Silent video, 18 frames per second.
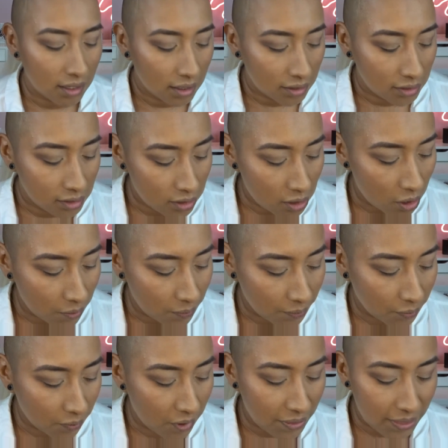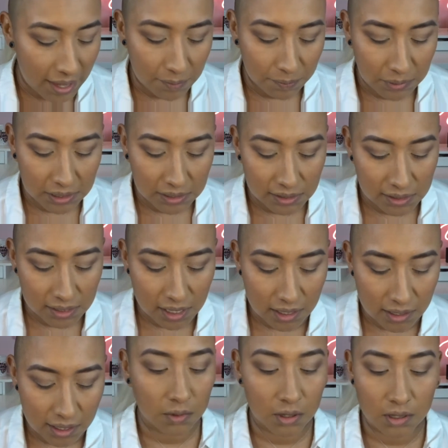So with that being said,
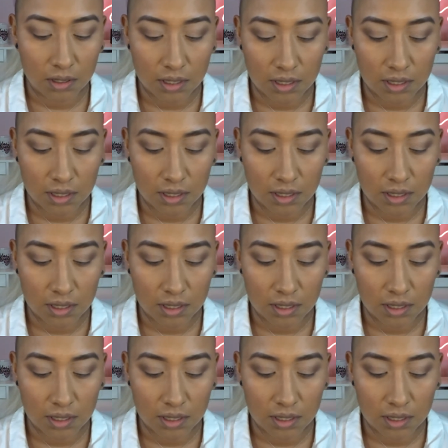I'm gonna